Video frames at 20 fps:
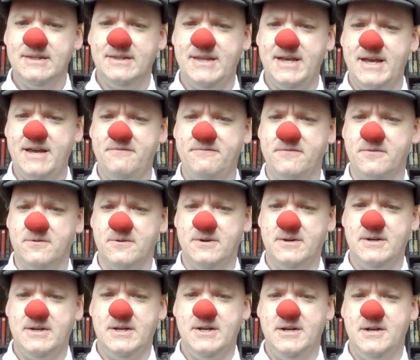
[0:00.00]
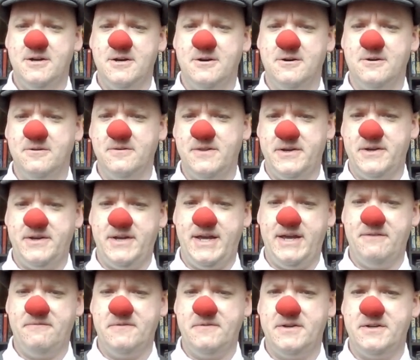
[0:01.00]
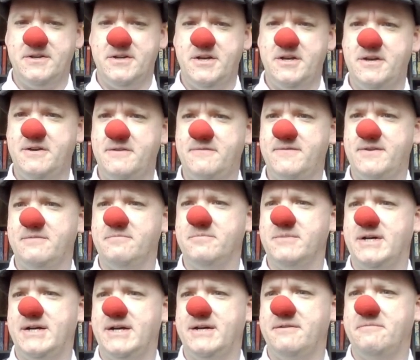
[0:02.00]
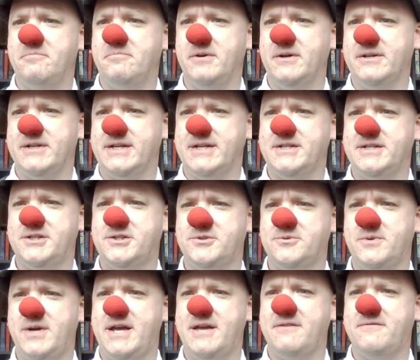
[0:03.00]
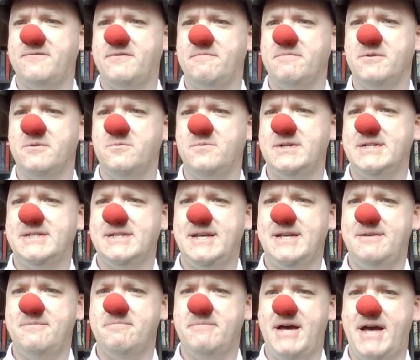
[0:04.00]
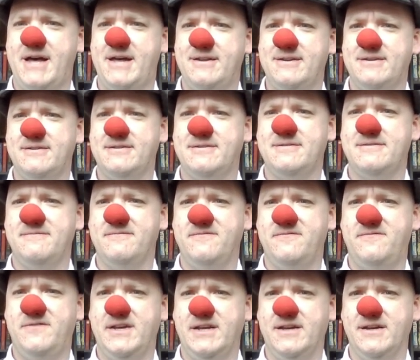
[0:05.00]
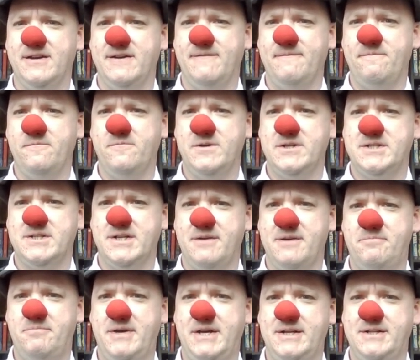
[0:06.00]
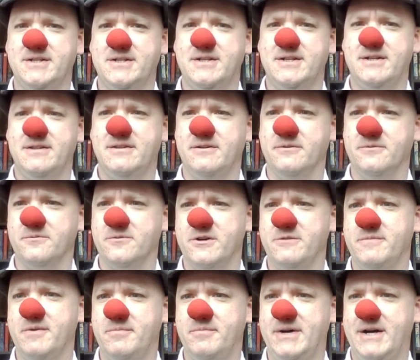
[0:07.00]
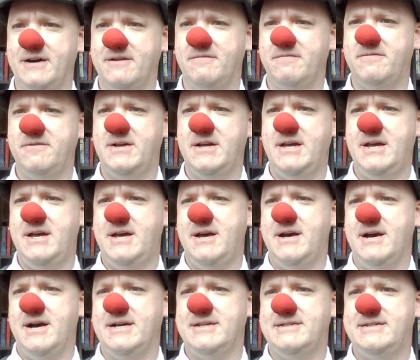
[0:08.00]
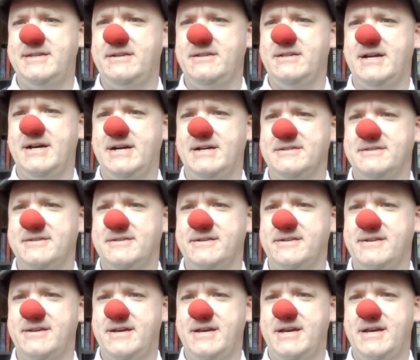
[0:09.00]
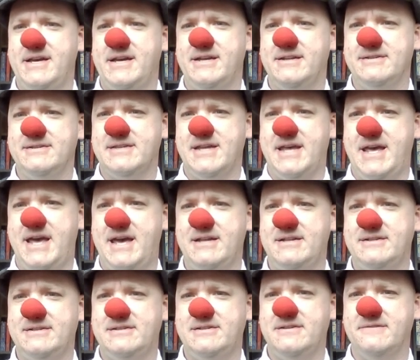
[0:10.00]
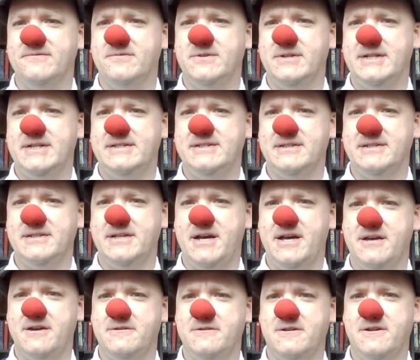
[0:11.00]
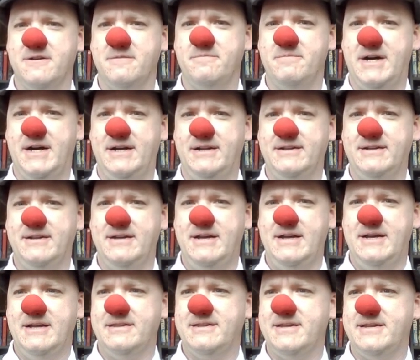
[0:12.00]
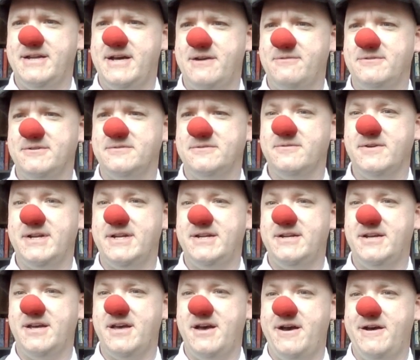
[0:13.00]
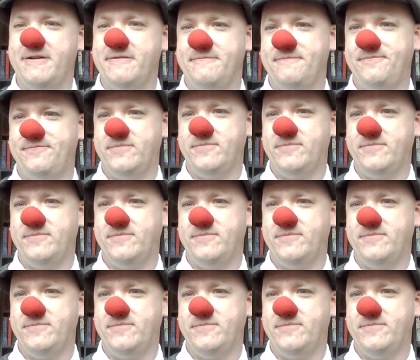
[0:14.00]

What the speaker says: Therefore, although every nerve in my body shrank from the whisky-maddened figure which I pictured in the room above, I still answered, in as careless a voice as I could command, that I was ready to go.